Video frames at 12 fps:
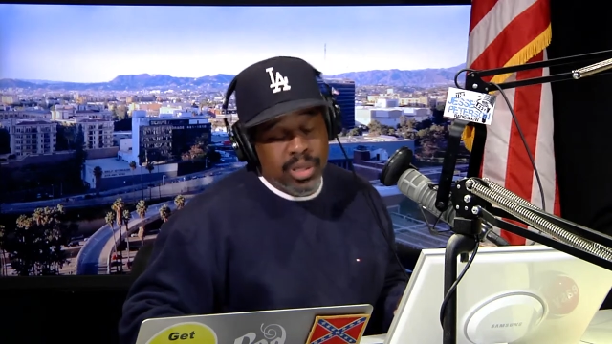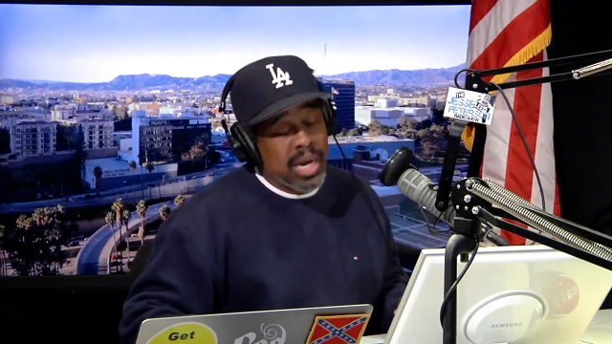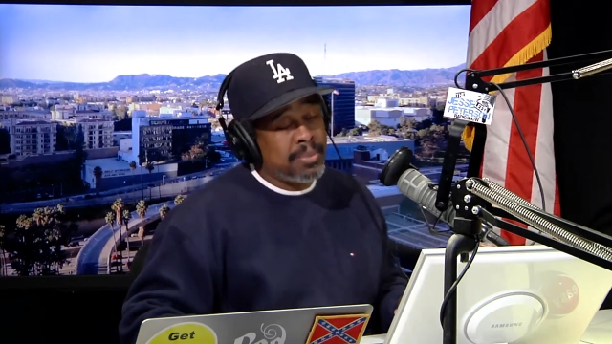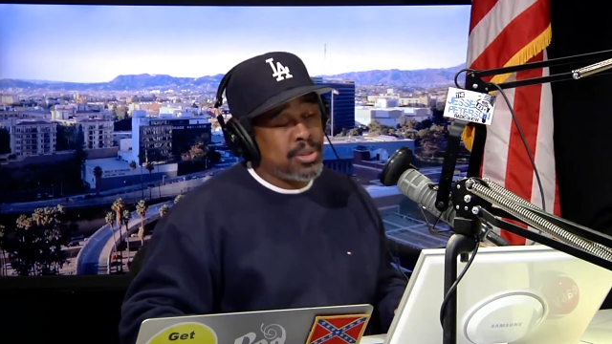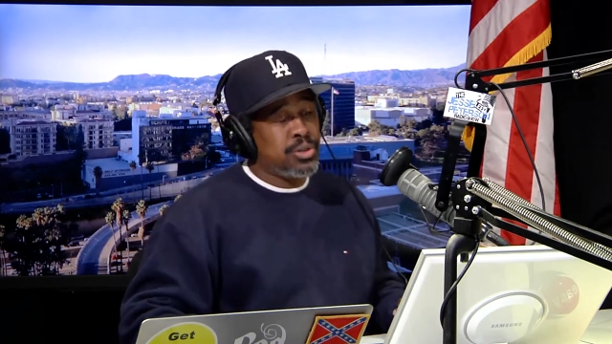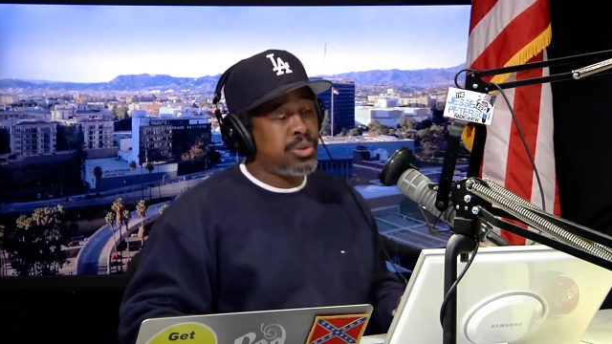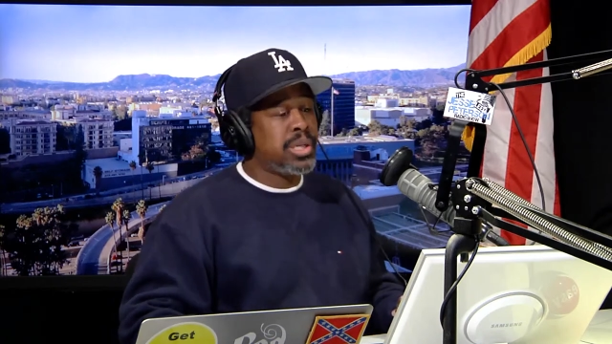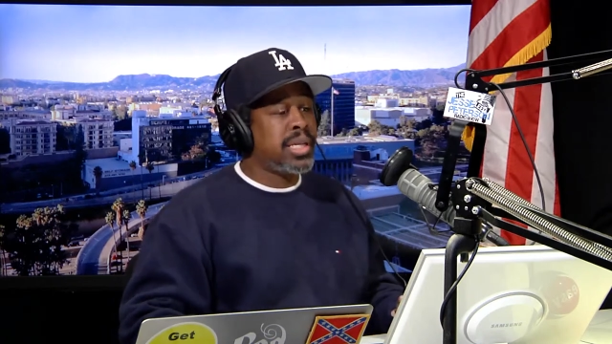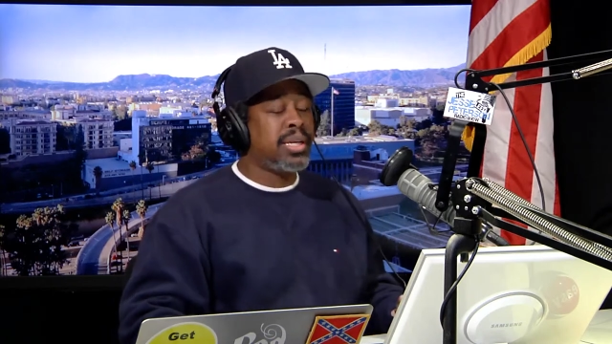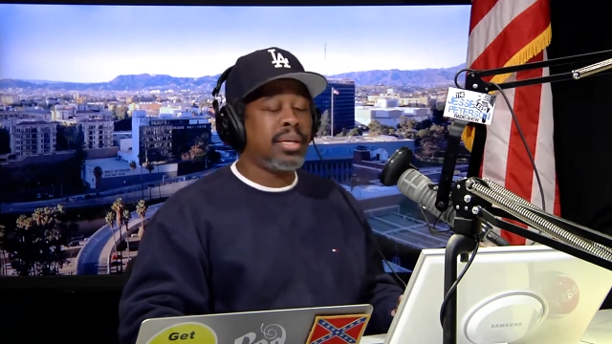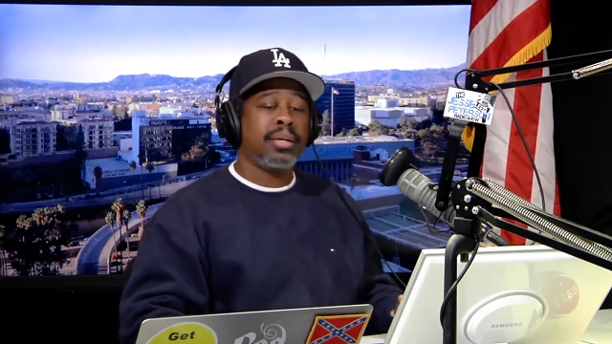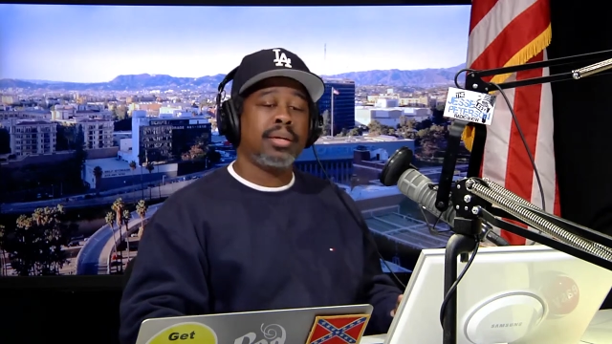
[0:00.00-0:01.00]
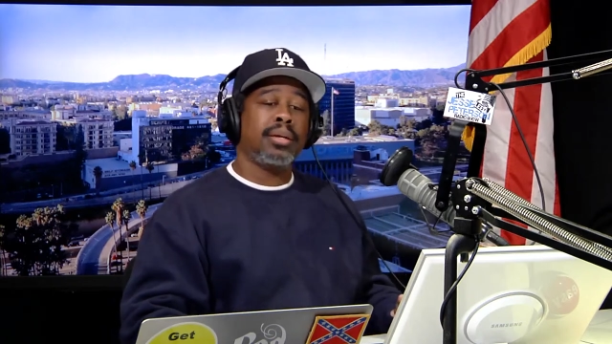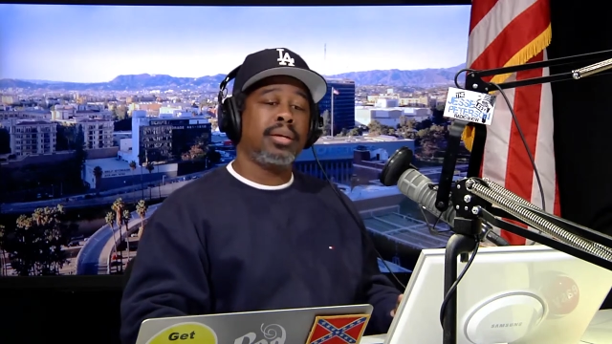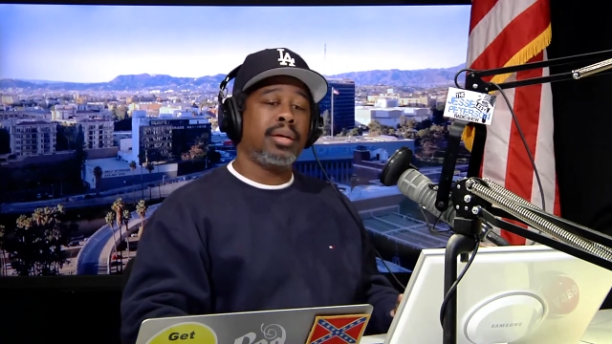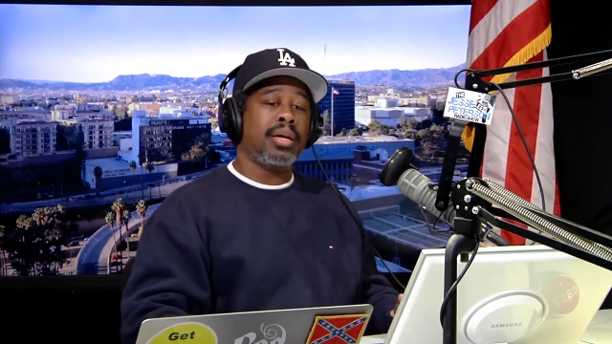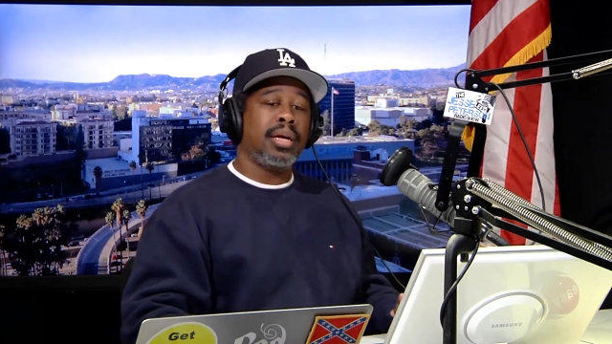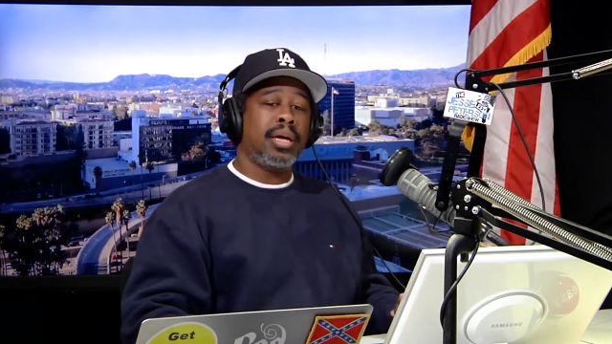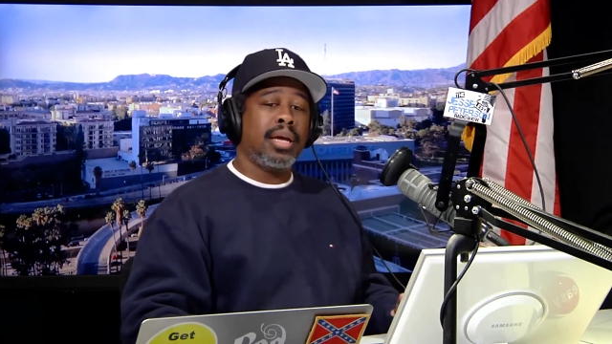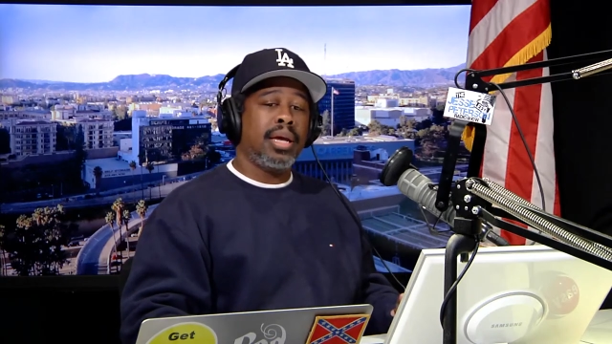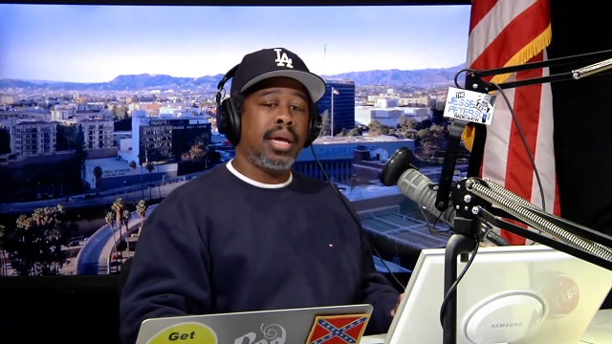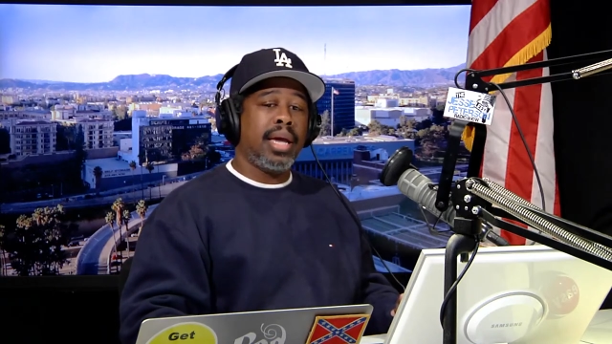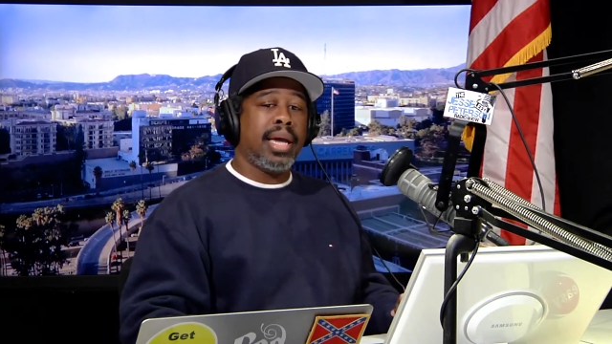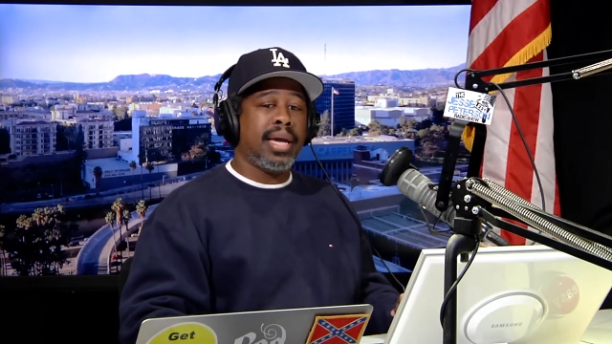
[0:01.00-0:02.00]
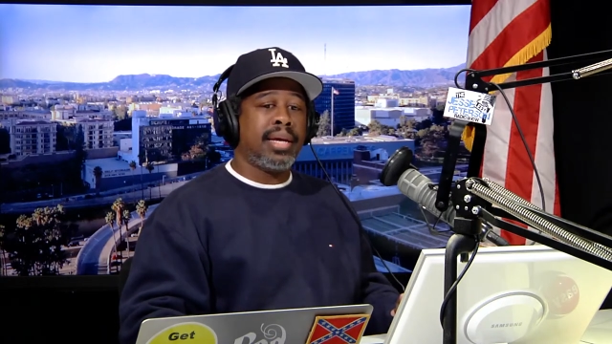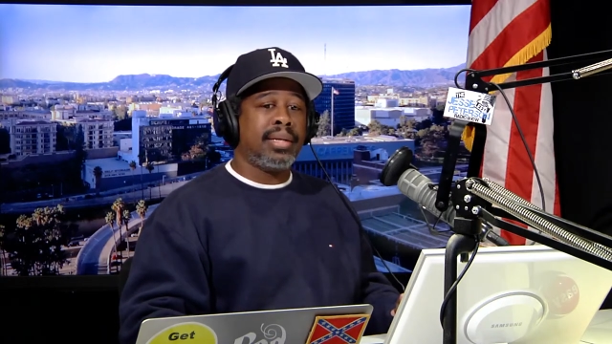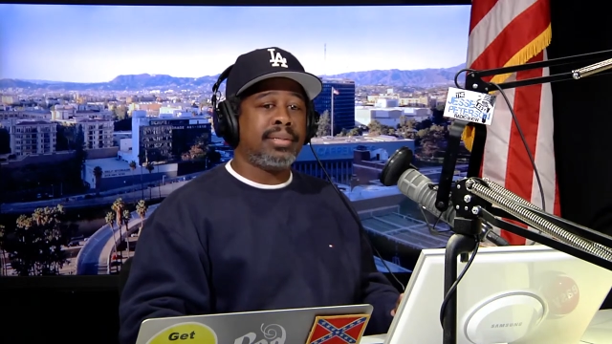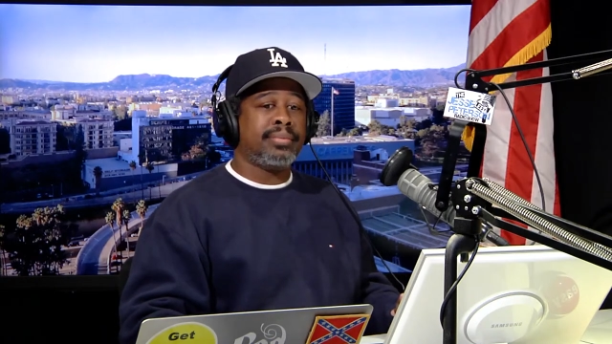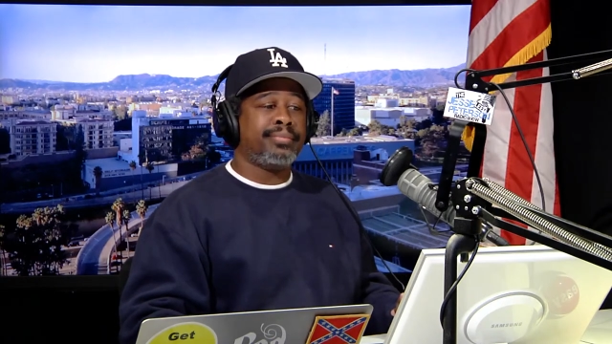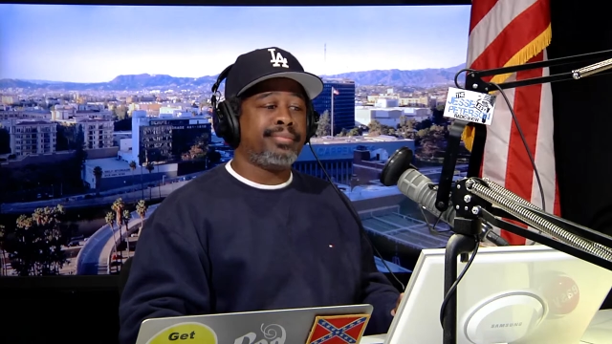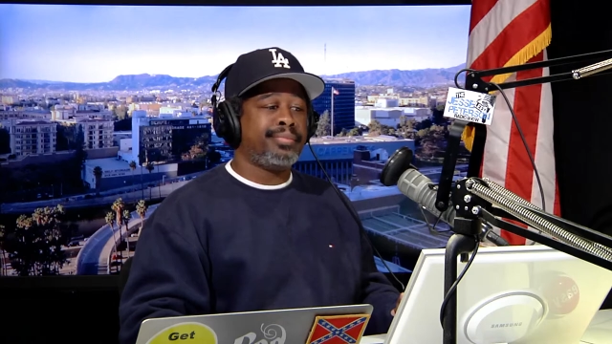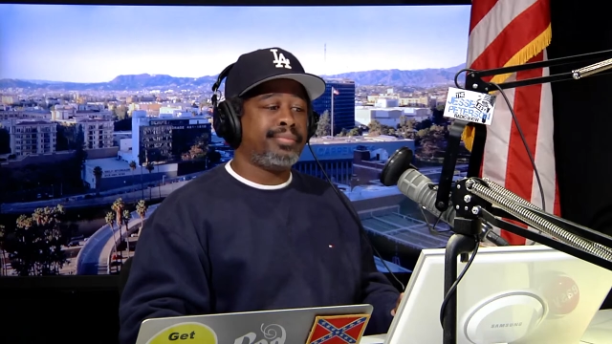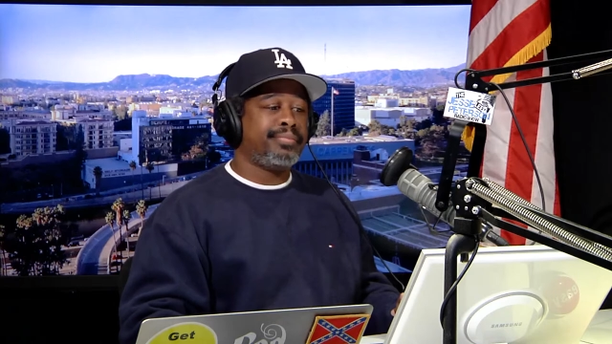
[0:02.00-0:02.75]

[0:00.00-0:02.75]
opportunity. And